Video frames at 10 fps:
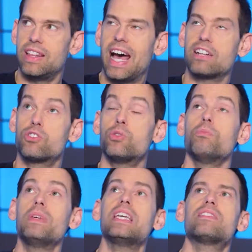and that
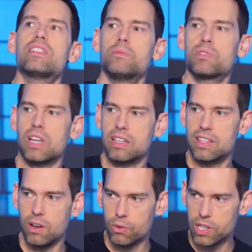to me seems
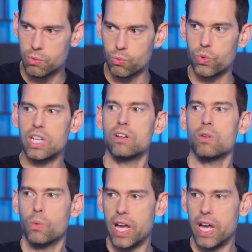like the only real